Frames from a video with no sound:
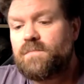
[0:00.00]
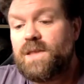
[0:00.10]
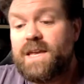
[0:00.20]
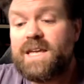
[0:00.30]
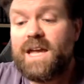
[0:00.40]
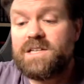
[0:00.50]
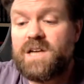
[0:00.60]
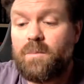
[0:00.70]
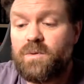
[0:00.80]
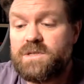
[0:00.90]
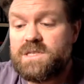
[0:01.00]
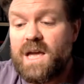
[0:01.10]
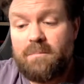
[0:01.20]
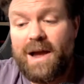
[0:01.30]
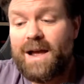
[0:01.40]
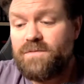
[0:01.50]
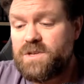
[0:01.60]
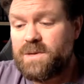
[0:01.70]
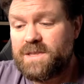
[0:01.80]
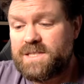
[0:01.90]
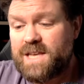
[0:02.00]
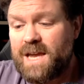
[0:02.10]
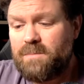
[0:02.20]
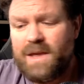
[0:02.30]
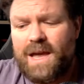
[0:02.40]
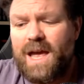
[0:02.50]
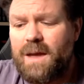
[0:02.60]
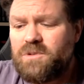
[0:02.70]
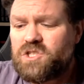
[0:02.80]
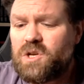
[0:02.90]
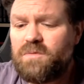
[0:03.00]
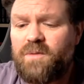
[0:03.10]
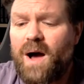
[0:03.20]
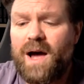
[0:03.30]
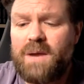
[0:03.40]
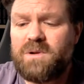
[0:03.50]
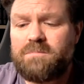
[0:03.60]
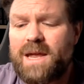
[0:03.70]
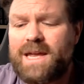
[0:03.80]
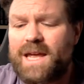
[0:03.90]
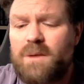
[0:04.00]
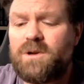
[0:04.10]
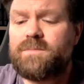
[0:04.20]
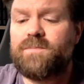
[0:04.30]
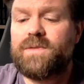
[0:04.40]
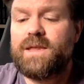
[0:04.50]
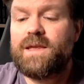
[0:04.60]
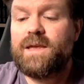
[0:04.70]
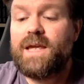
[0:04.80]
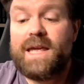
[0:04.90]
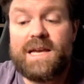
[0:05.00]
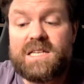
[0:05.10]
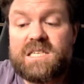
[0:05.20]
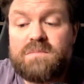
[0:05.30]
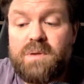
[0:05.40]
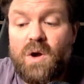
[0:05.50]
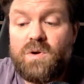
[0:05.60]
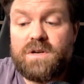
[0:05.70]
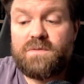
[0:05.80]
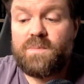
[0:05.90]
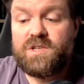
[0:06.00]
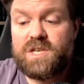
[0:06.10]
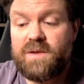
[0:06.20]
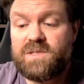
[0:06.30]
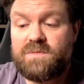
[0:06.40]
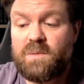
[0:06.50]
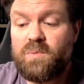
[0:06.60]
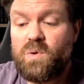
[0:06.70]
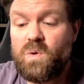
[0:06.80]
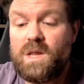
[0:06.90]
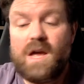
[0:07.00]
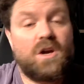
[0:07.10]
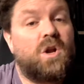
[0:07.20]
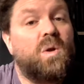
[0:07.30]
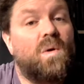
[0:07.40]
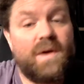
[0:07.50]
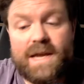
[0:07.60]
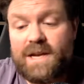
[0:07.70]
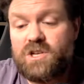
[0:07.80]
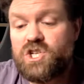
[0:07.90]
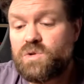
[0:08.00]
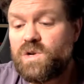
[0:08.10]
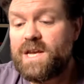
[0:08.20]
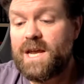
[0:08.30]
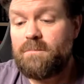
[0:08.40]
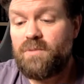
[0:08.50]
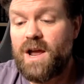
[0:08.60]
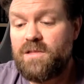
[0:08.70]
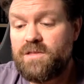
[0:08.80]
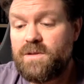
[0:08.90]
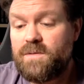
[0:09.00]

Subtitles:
He kicked upwards, Pan doing the same. It was too far. He wouldn't make it. He wouldn't. He exploded from the surface of the pool, clawing in a shrieking breath.